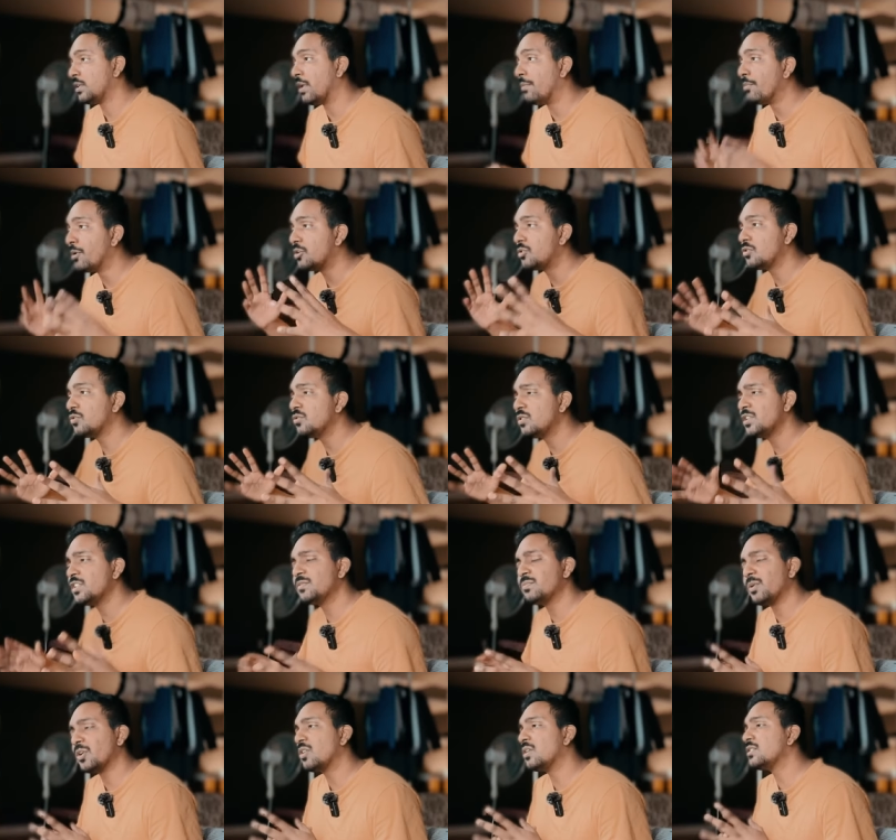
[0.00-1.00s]
Number two
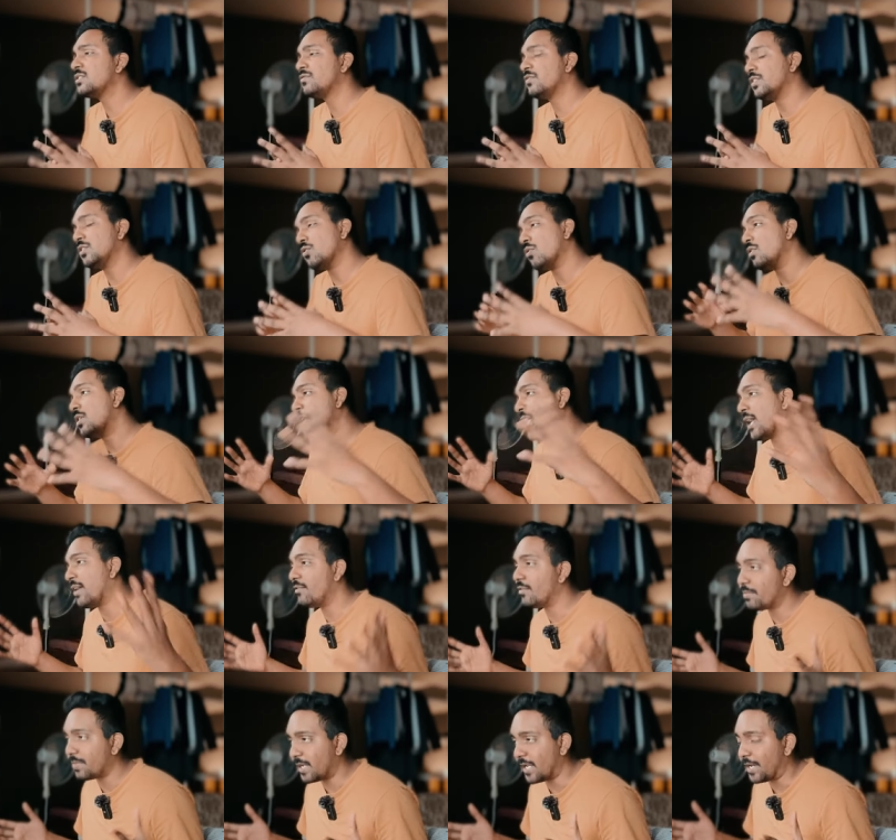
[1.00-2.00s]
is because we don't
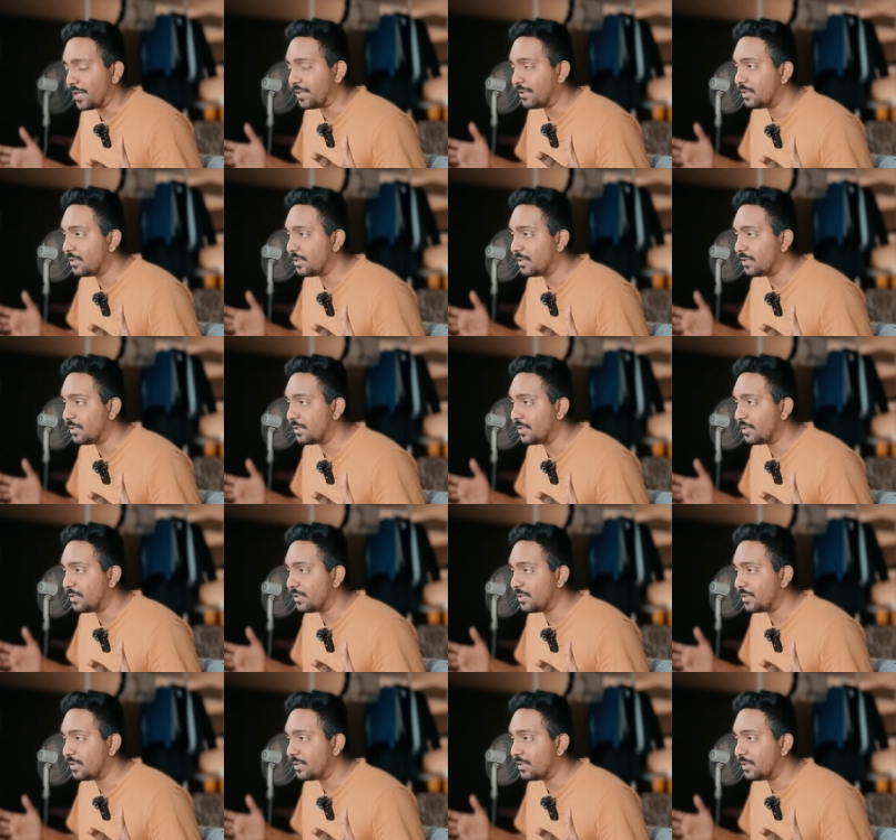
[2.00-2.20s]
have a plan.